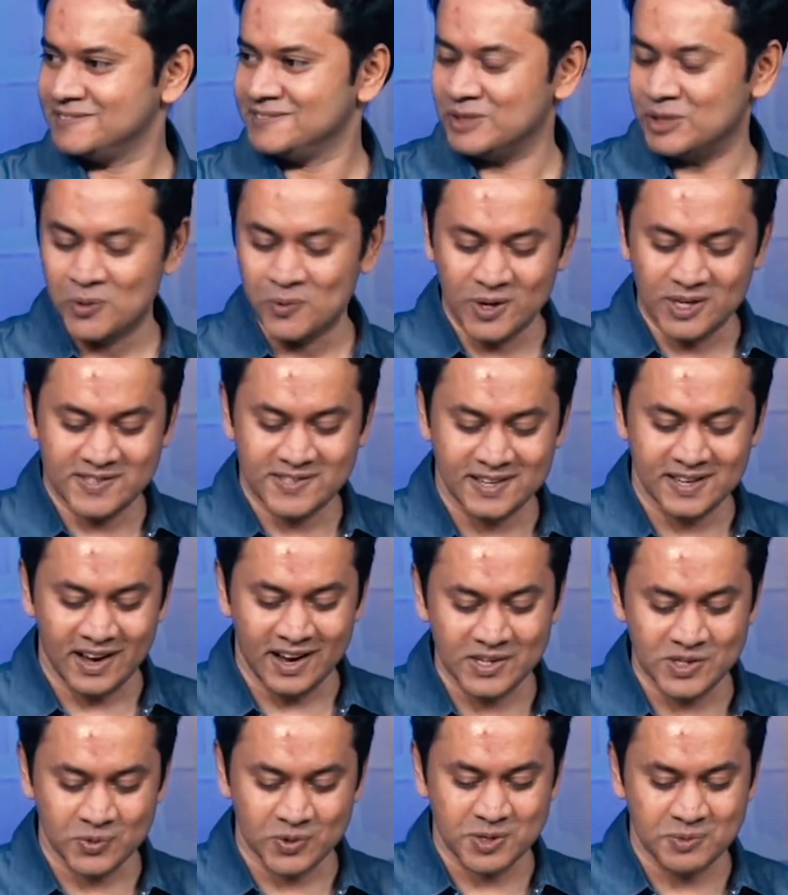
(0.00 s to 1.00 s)
You know what's
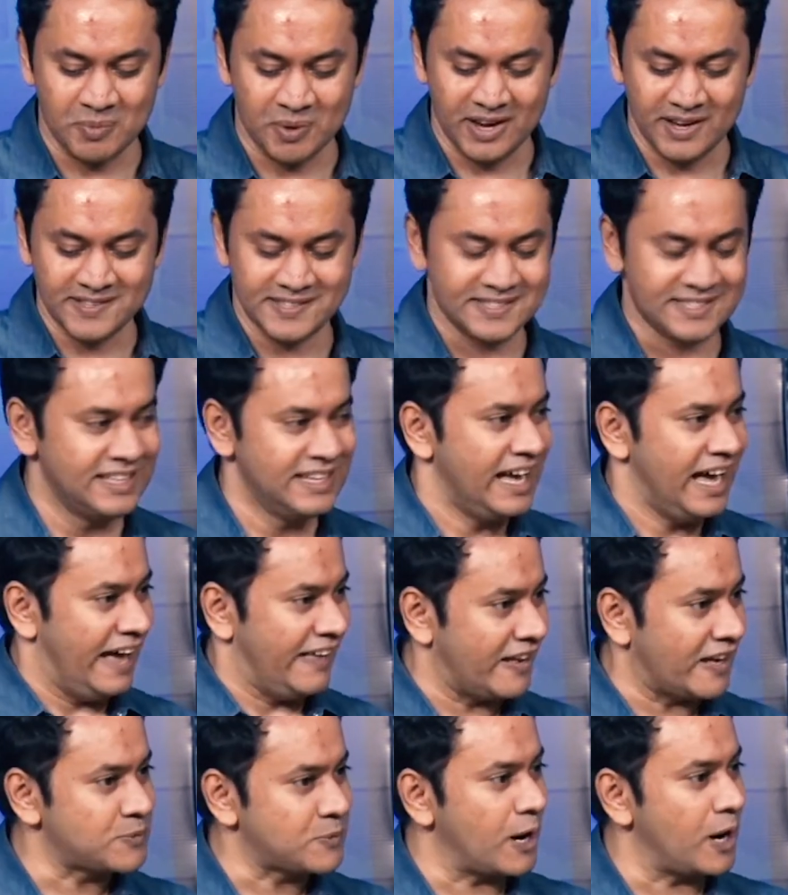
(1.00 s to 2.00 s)
God's response?
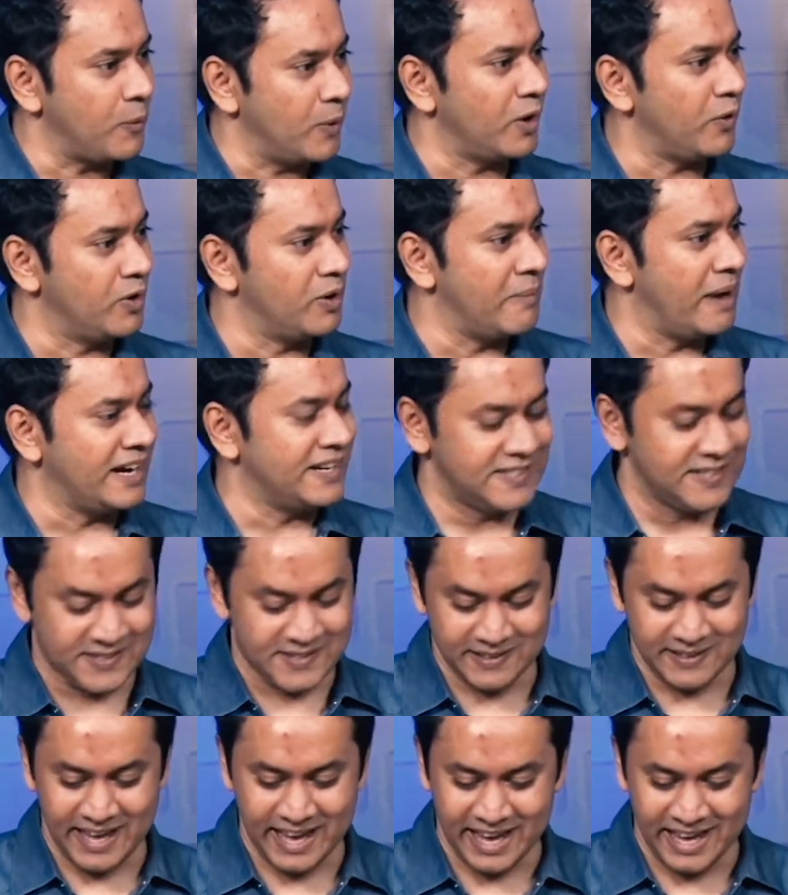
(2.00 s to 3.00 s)
And that's what I want to remind you
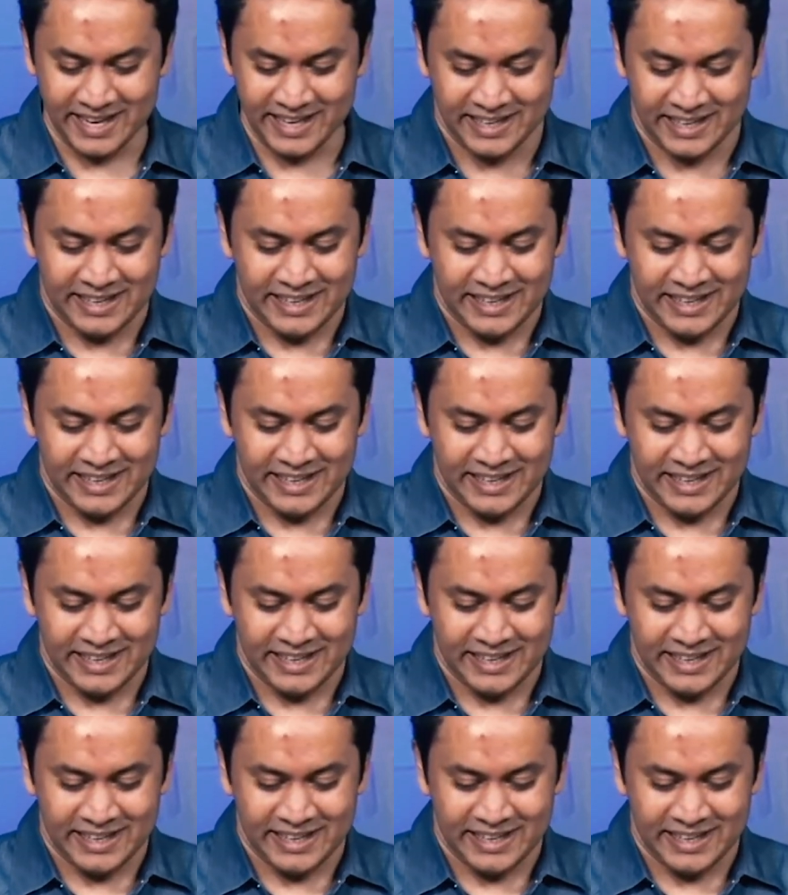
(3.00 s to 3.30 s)
today.